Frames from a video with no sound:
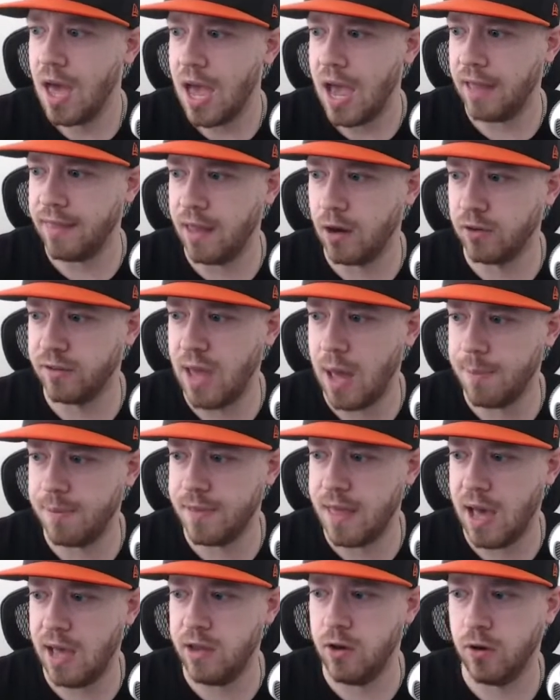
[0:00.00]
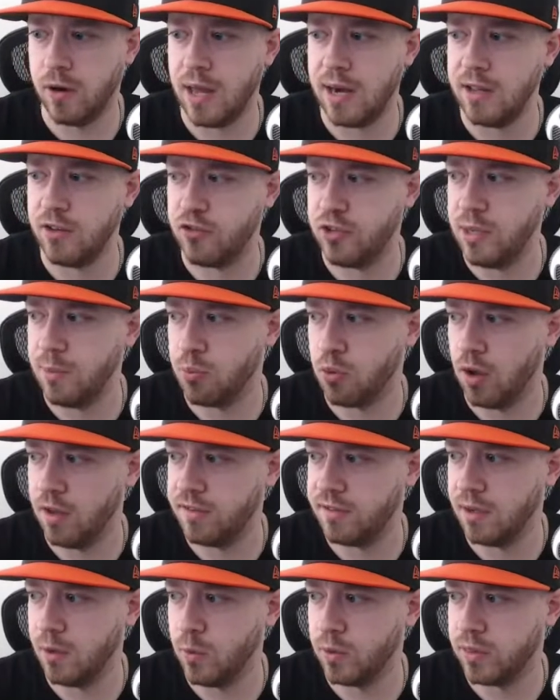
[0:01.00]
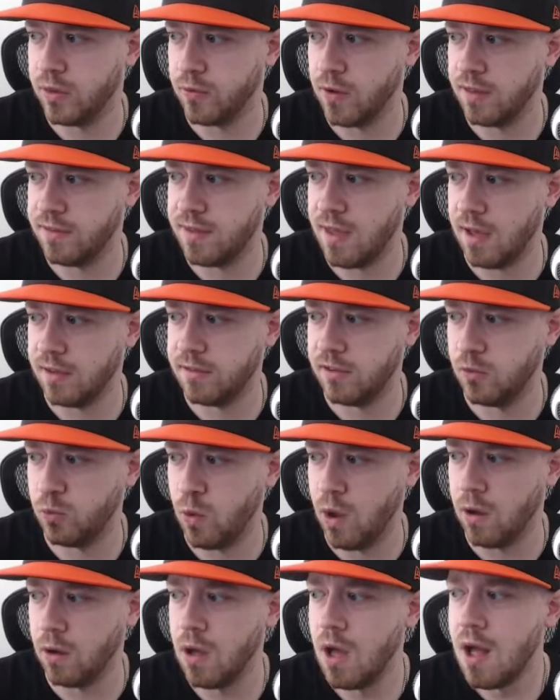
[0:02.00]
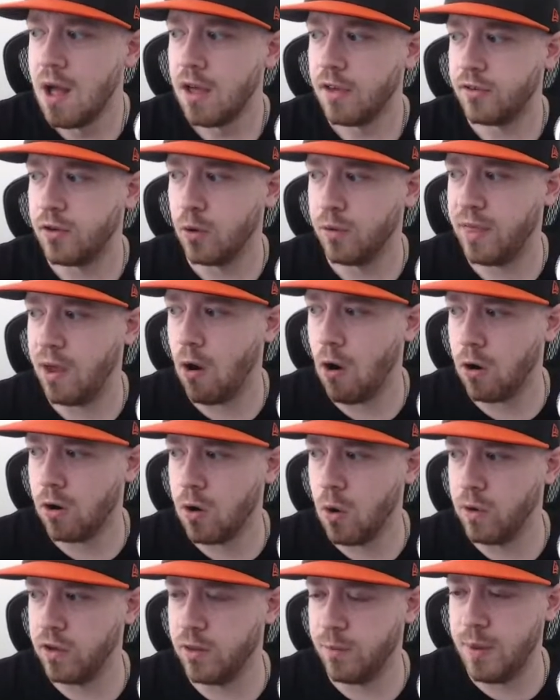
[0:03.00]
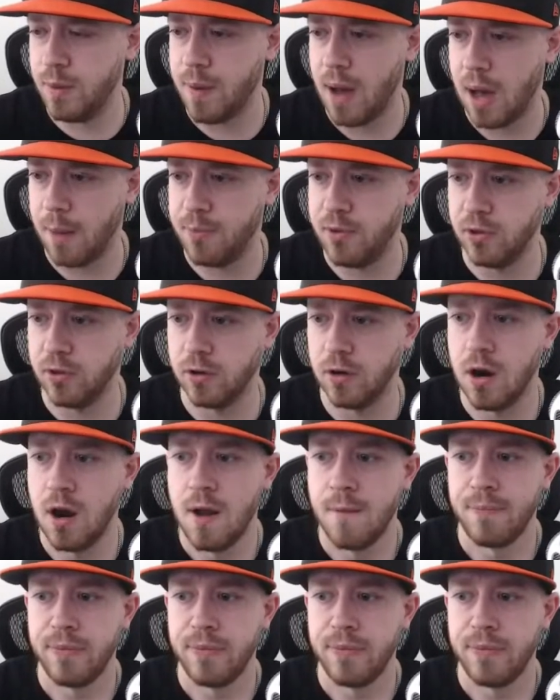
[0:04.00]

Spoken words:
And then on top of that, you're getting cheap pricing with the Red Sox as well. So they are going to be popular.